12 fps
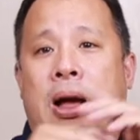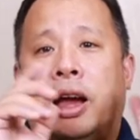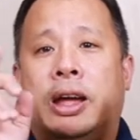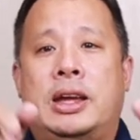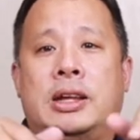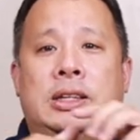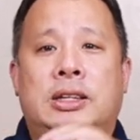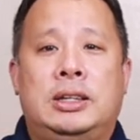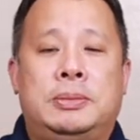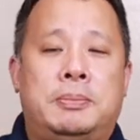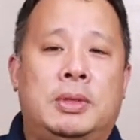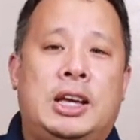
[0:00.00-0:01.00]
I
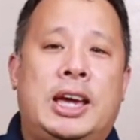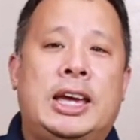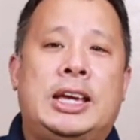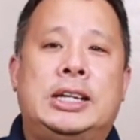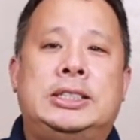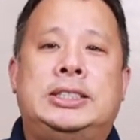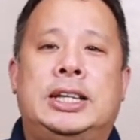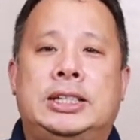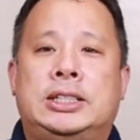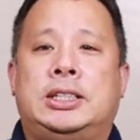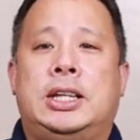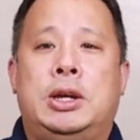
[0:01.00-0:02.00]
am
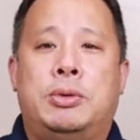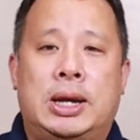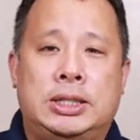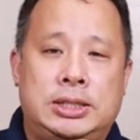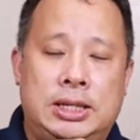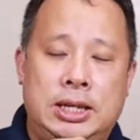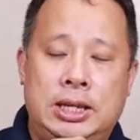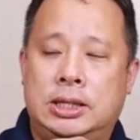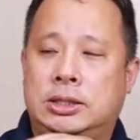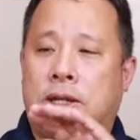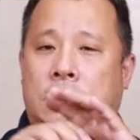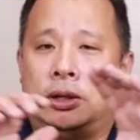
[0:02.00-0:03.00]

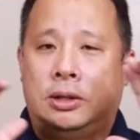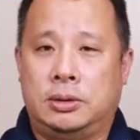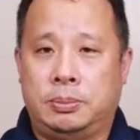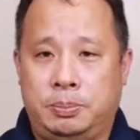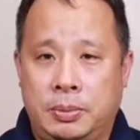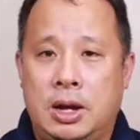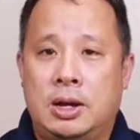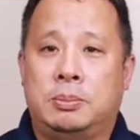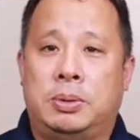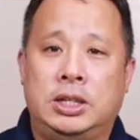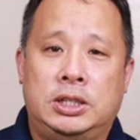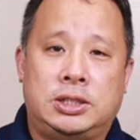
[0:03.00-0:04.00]
KK6DYC. So
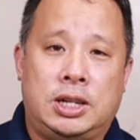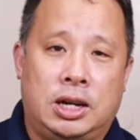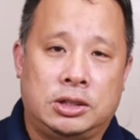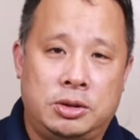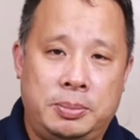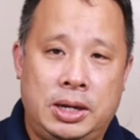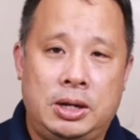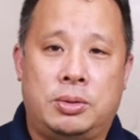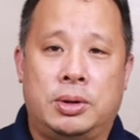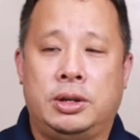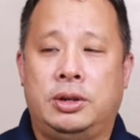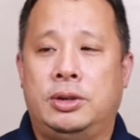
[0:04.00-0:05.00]
please talk to me
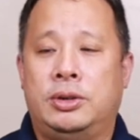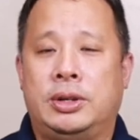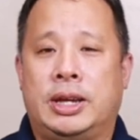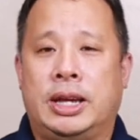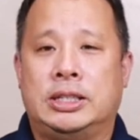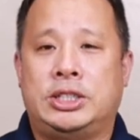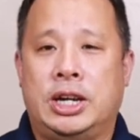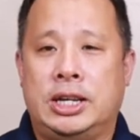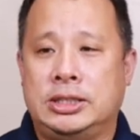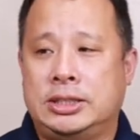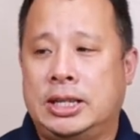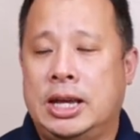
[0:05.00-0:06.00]
when you get a
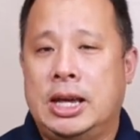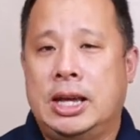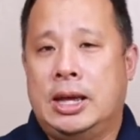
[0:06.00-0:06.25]
chance.